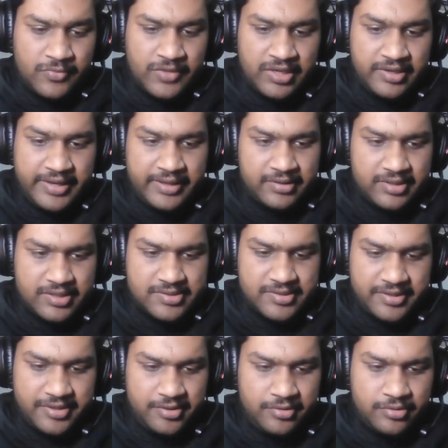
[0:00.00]
like this
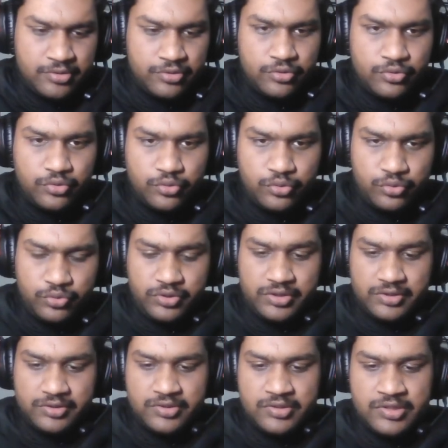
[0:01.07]
here, owner.
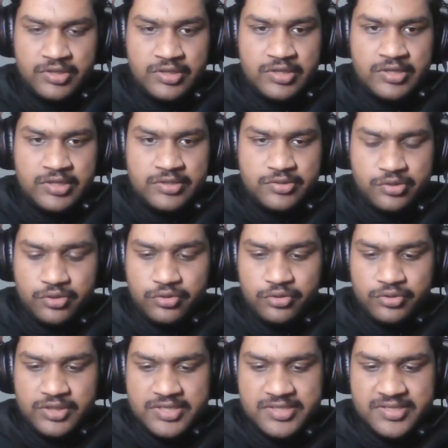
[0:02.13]

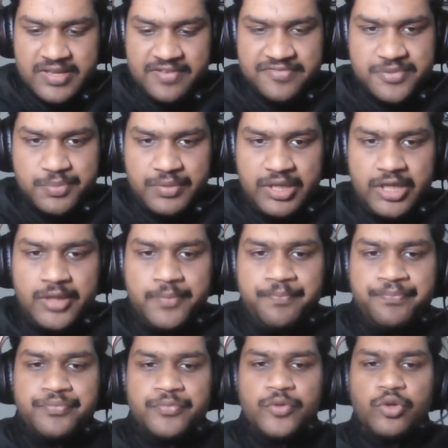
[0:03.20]
So this gives me
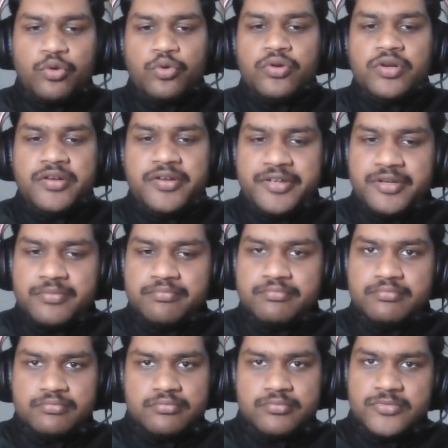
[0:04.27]
owner here.
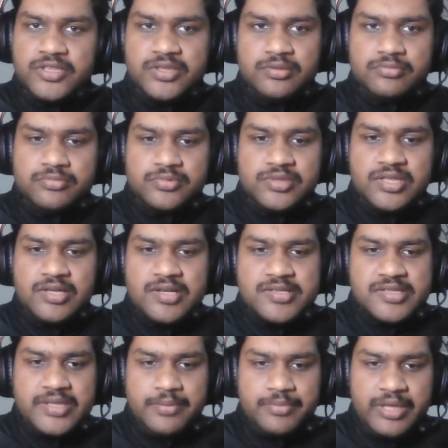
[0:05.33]
Yeah, the
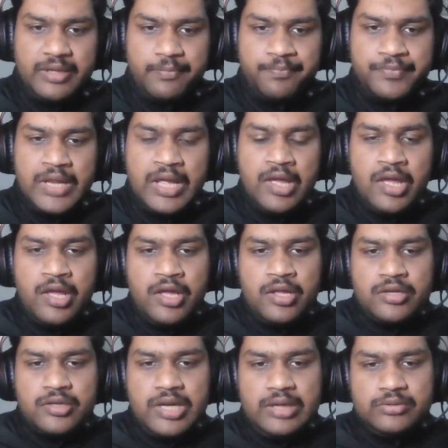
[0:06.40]
same thing.
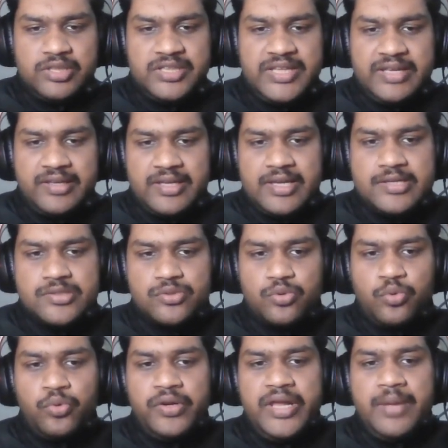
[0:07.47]
Now the thing is,
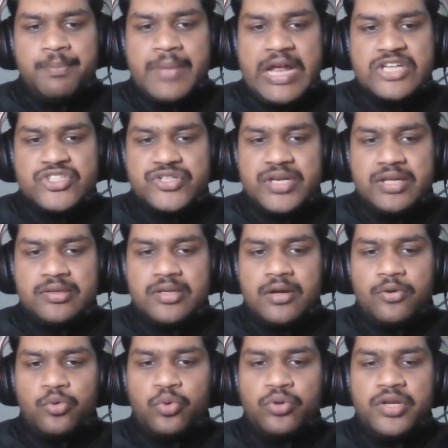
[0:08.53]
only mentioning the
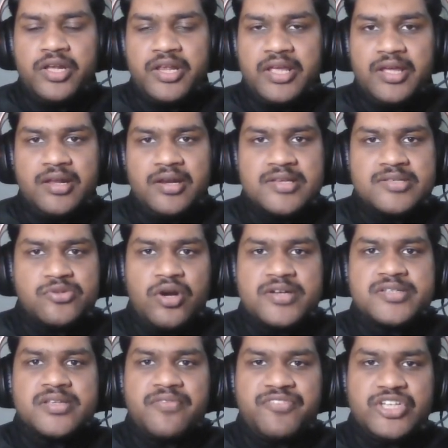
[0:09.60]
owner here is not
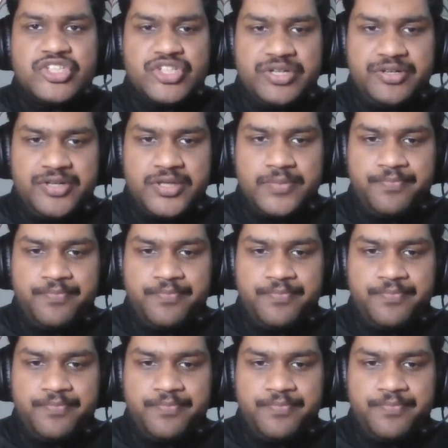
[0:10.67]
sufficient.